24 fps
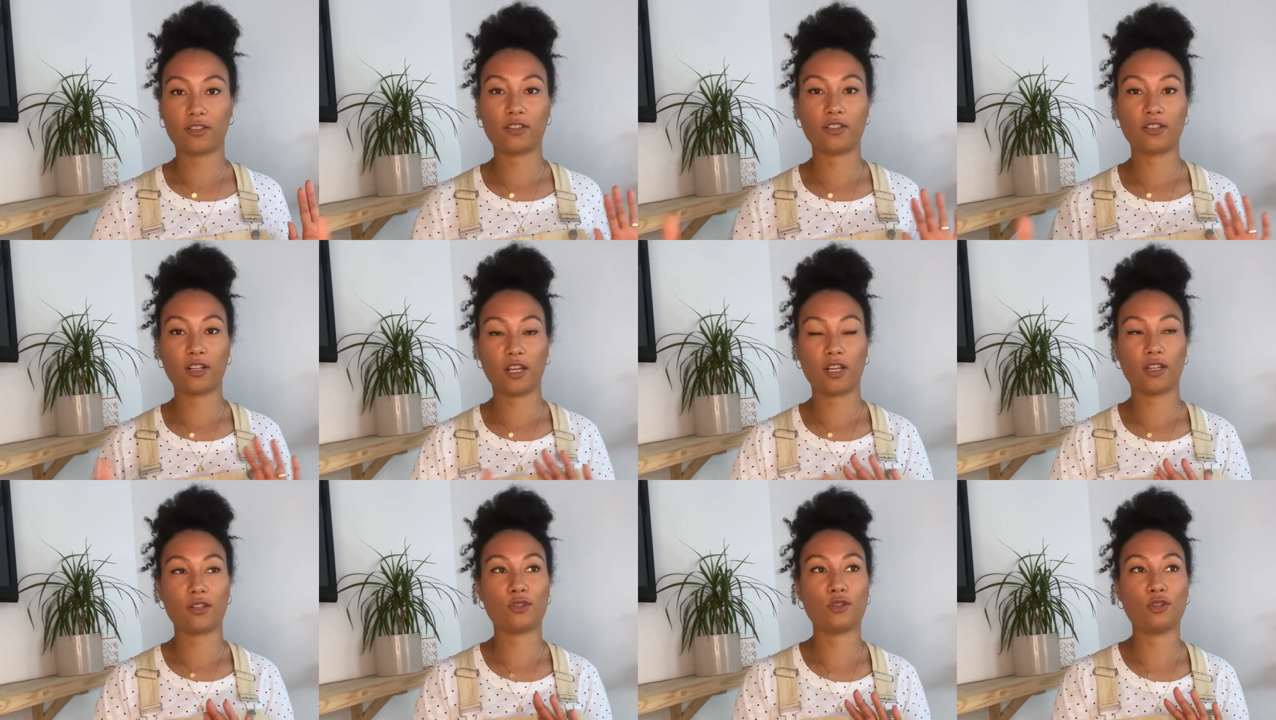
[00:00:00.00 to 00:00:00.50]
You
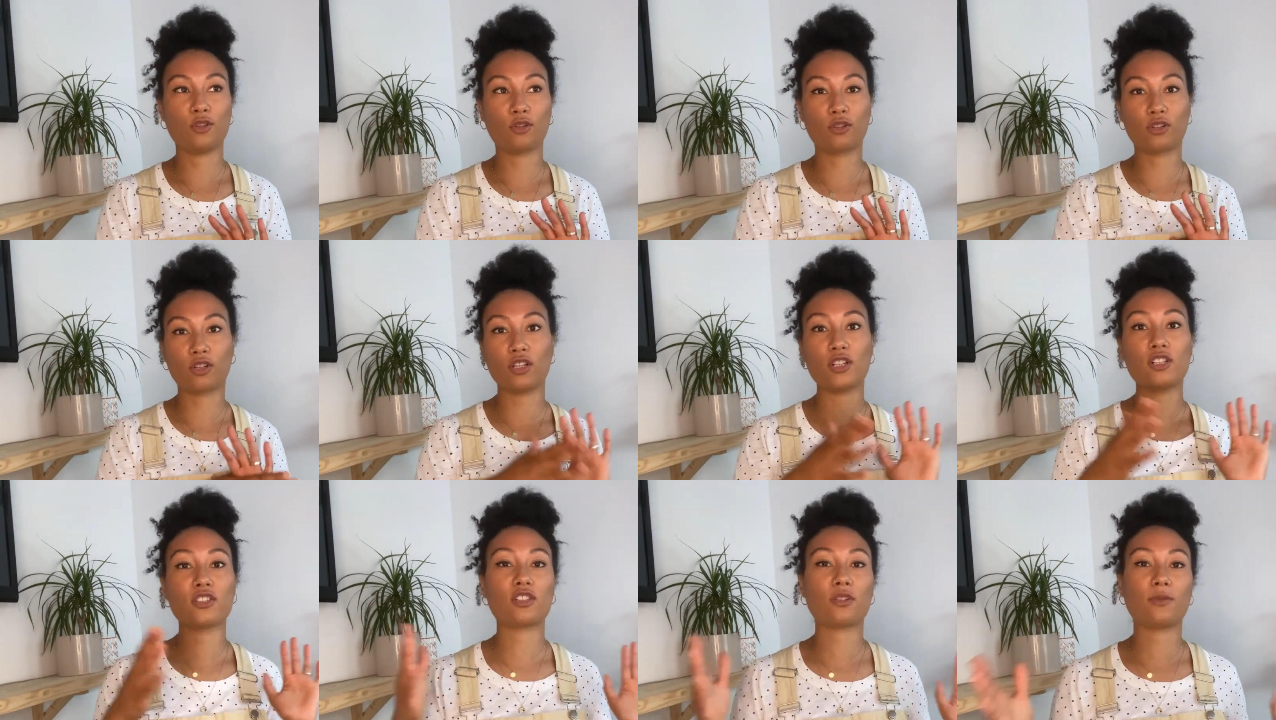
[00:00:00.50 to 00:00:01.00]
know, you're
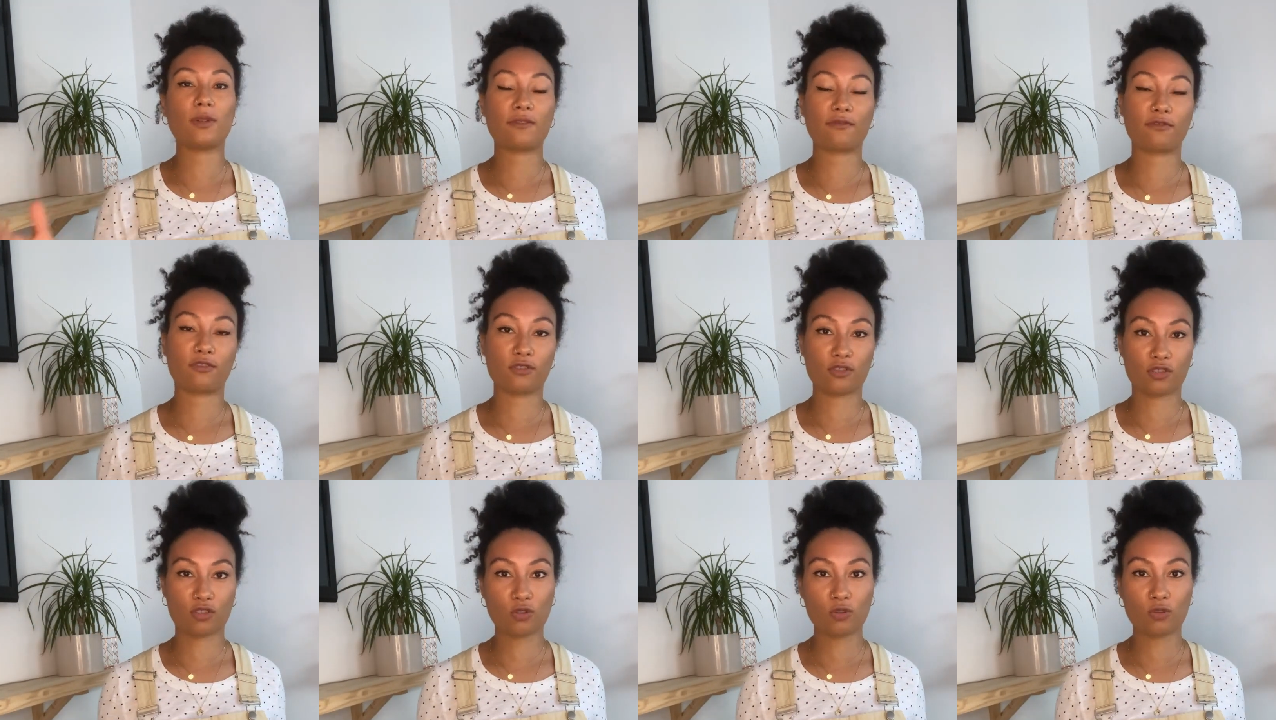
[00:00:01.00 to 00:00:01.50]
going to do it for
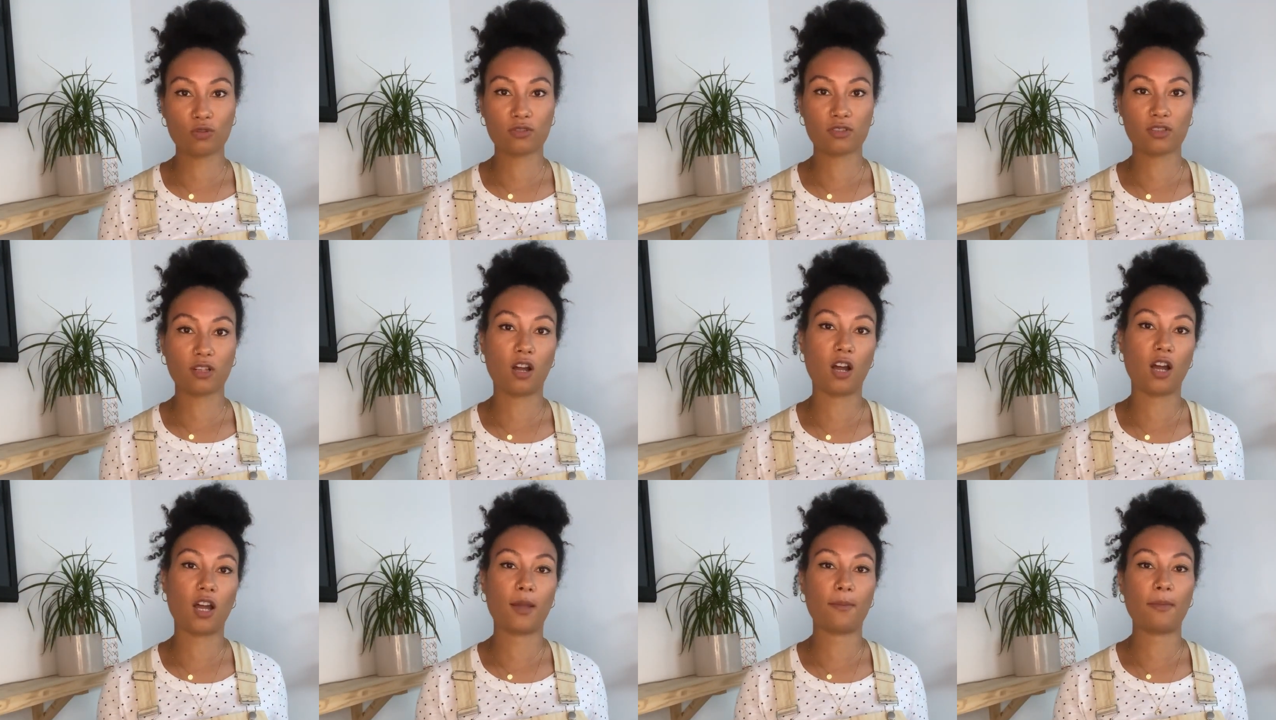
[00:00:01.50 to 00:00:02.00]
a short
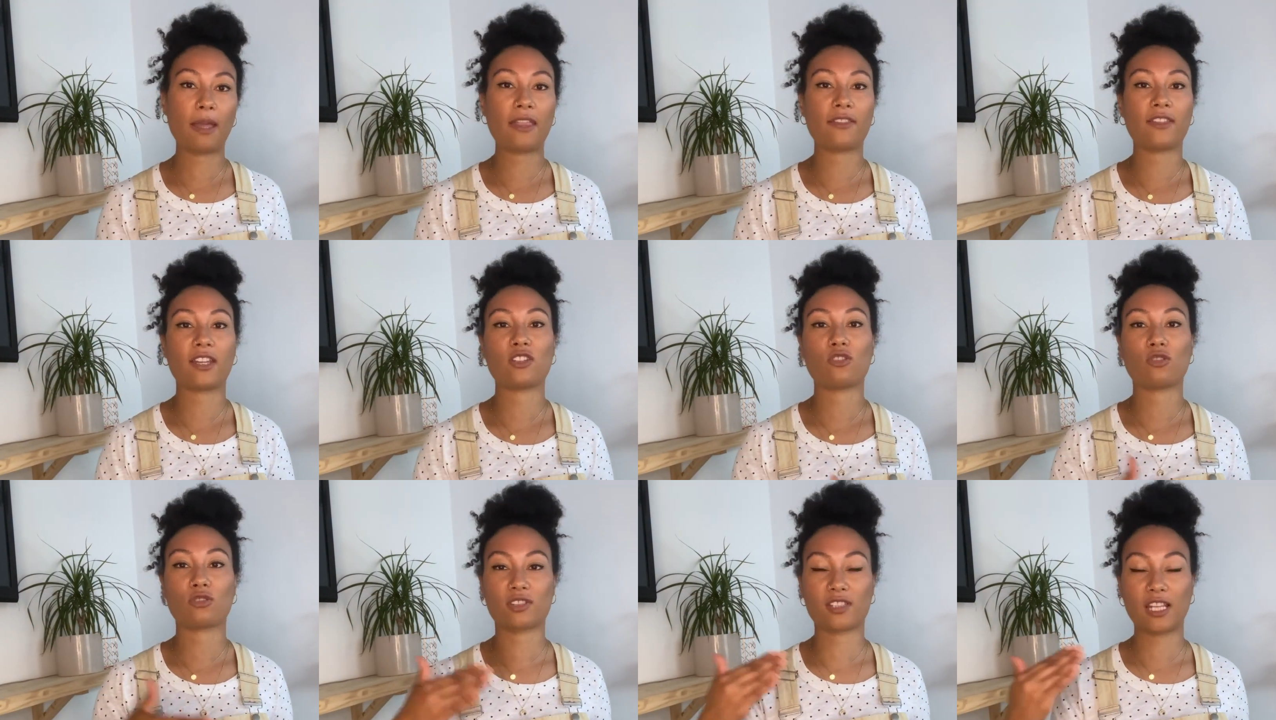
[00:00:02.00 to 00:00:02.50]
time and
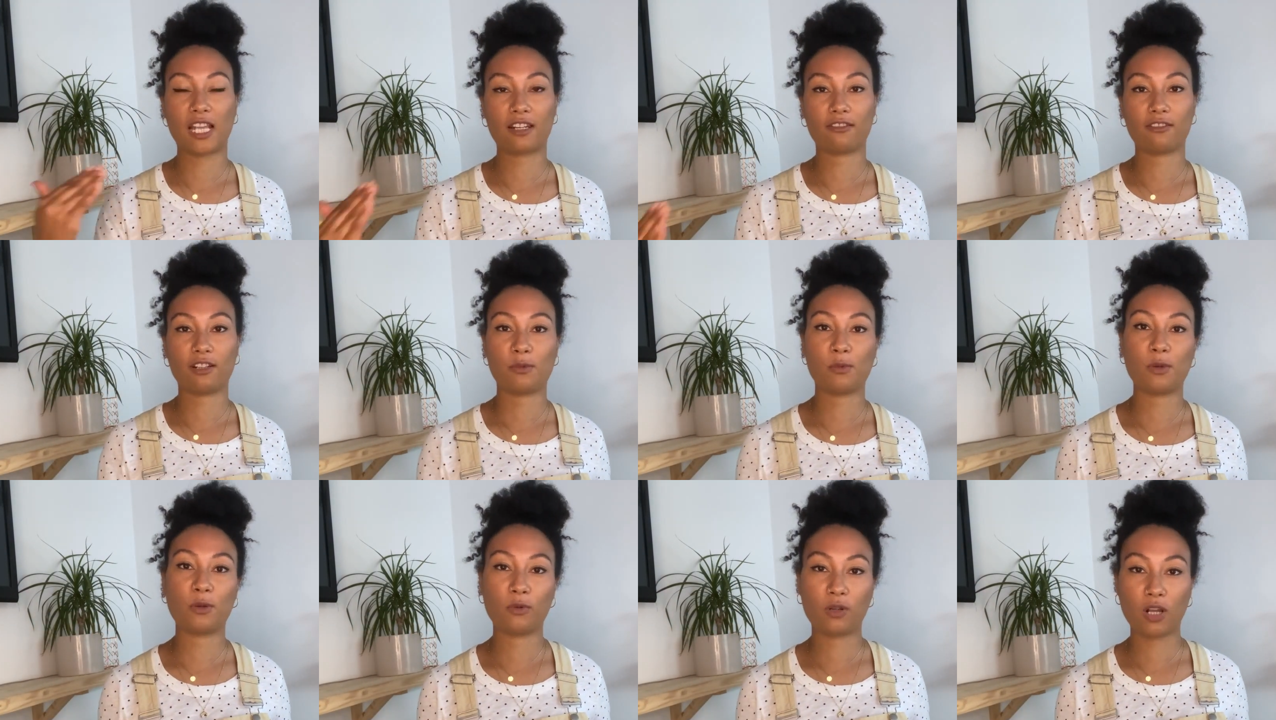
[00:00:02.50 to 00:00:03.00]
then your salary
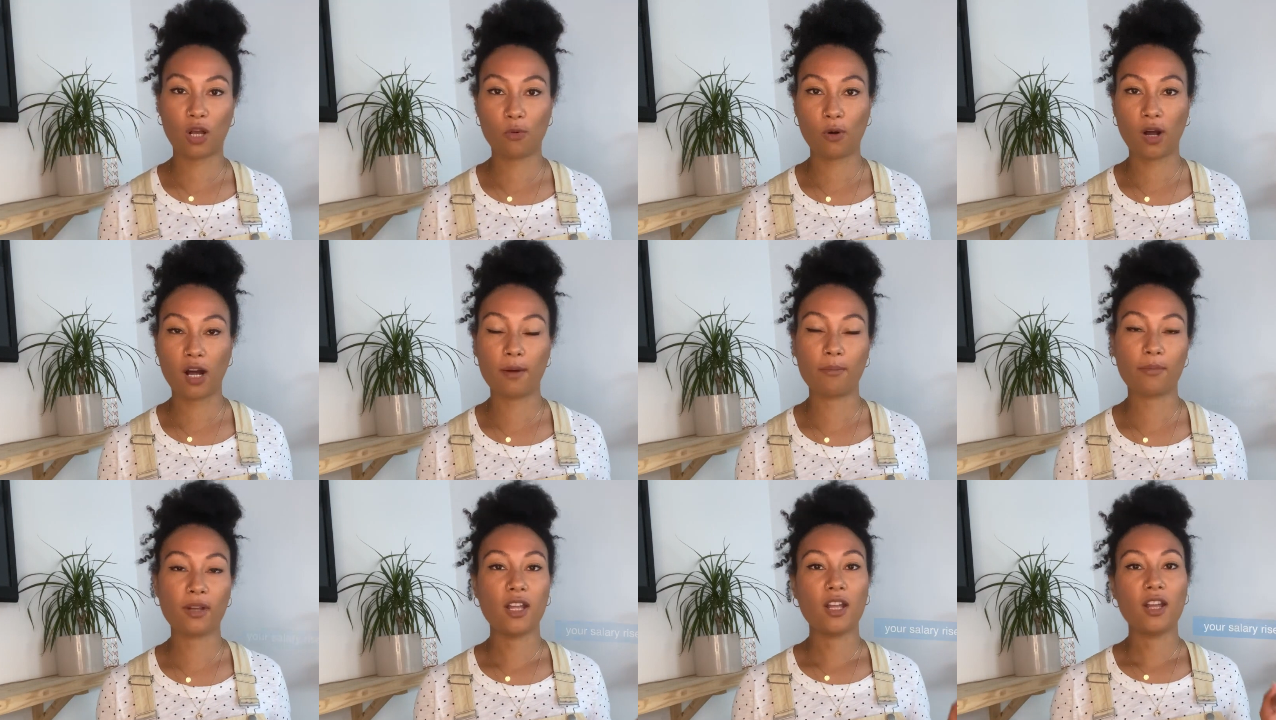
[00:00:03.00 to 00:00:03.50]
will go
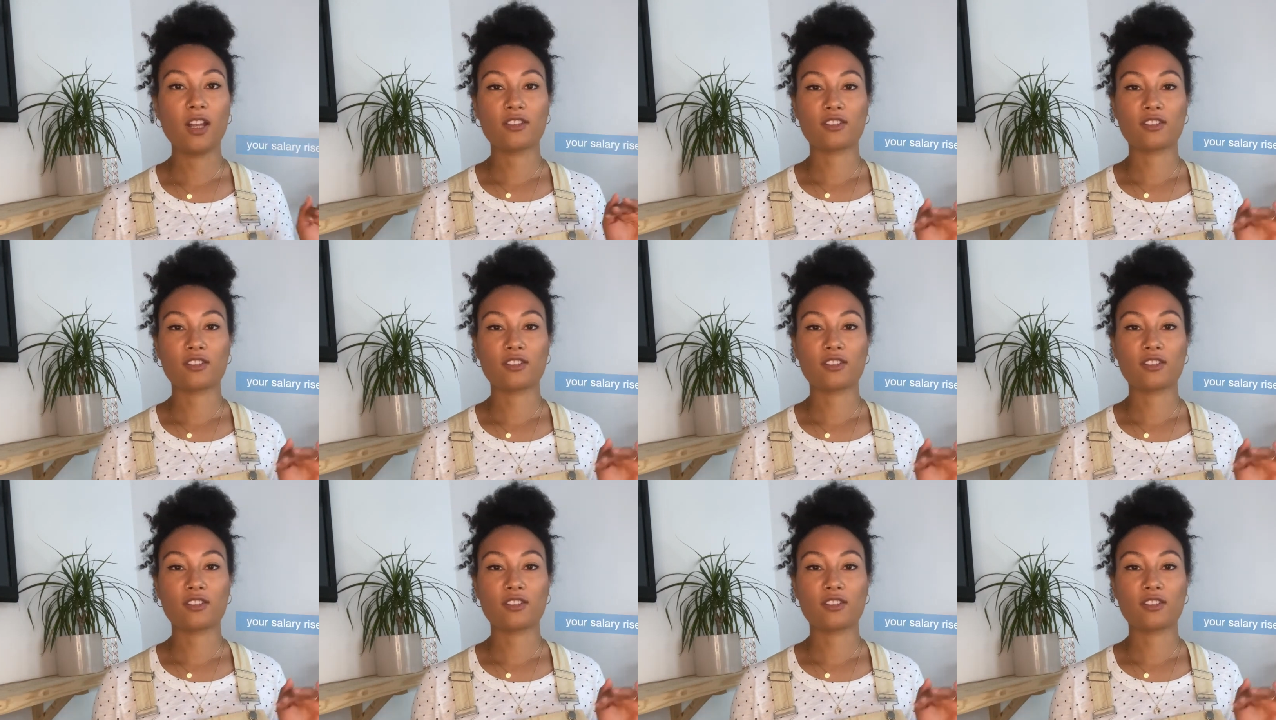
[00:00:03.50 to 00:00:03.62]
up.